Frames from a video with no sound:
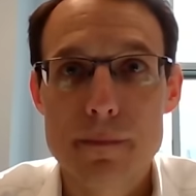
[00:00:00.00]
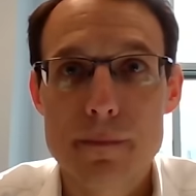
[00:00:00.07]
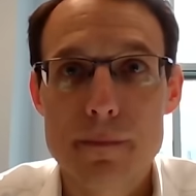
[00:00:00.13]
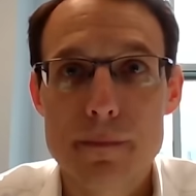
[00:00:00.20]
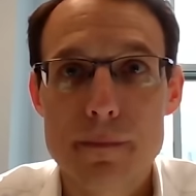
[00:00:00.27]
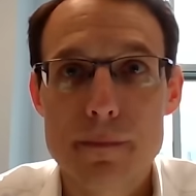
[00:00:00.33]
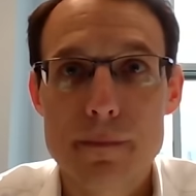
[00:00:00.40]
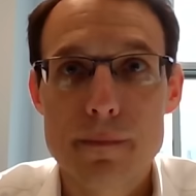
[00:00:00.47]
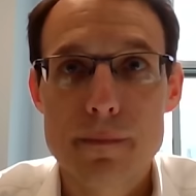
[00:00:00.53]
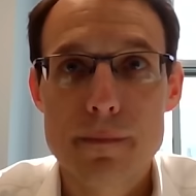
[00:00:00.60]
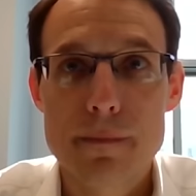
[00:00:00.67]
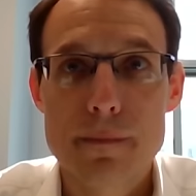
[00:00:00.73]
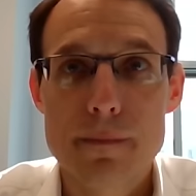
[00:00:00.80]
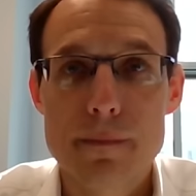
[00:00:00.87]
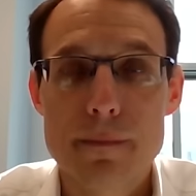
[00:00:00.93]

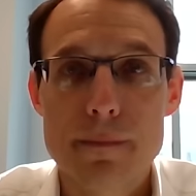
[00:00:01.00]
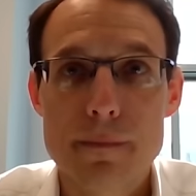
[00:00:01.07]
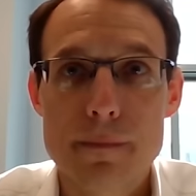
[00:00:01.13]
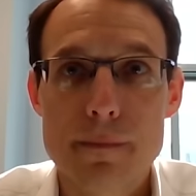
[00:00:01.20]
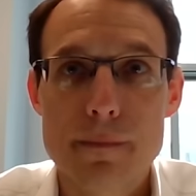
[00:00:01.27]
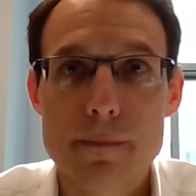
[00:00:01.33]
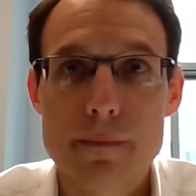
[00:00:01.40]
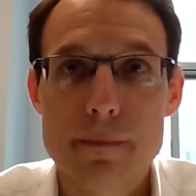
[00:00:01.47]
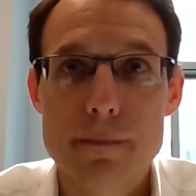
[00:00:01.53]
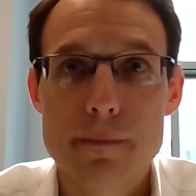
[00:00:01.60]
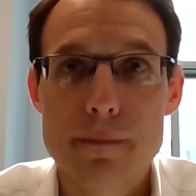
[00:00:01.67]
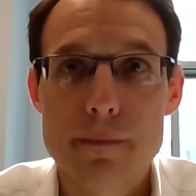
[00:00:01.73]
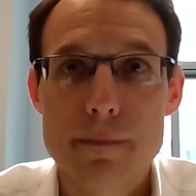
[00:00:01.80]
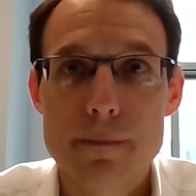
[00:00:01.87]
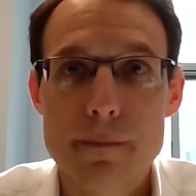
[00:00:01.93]

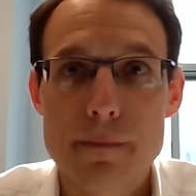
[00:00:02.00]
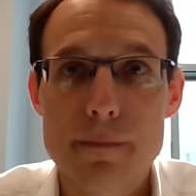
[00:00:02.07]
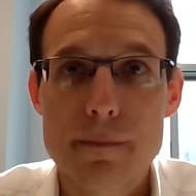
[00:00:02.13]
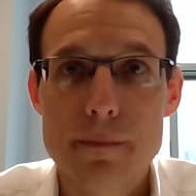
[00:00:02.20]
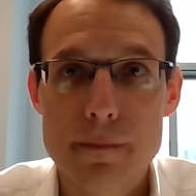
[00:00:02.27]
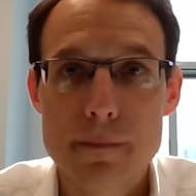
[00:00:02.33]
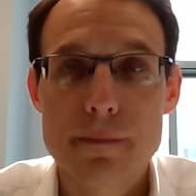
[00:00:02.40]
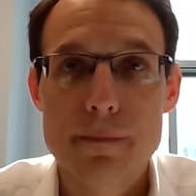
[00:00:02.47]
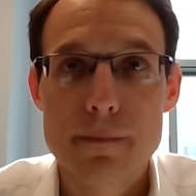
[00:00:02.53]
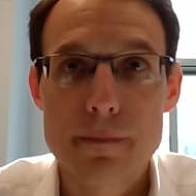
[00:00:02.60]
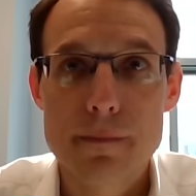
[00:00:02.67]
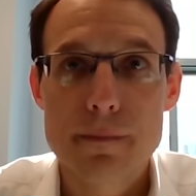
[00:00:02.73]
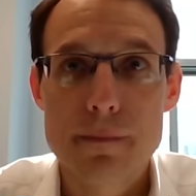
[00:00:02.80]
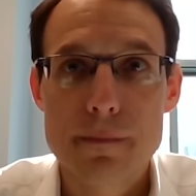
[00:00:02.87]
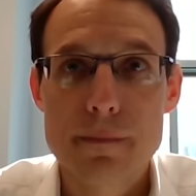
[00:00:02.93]

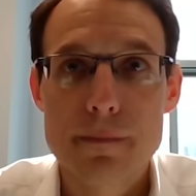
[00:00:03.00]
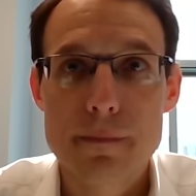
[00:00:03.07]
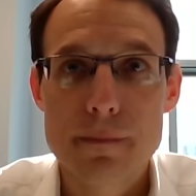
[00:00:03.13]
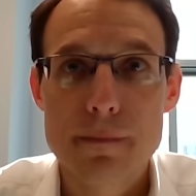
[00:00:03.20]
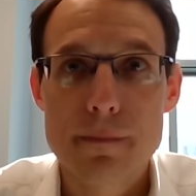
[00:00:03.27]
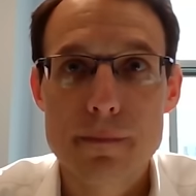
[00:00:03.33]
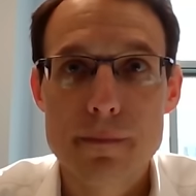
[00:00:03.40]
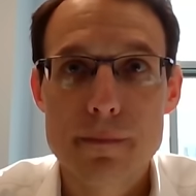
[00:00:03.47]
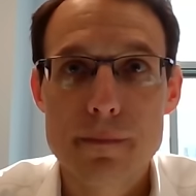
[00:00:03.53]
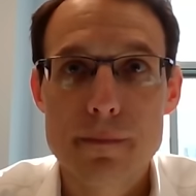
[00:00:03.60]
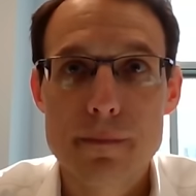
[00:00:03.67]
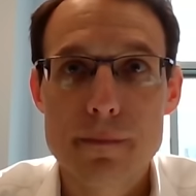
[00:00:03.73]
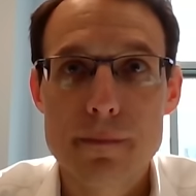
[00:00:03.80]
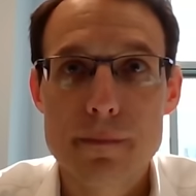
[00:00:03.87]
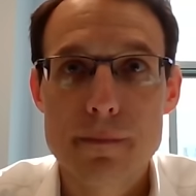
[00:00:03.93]

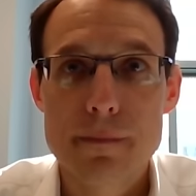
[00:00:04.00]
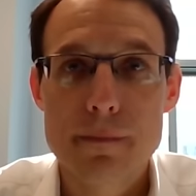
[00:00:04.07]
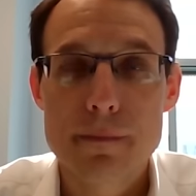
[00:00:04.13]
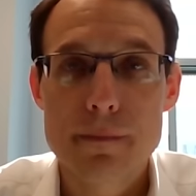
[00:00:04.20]
(not speaking)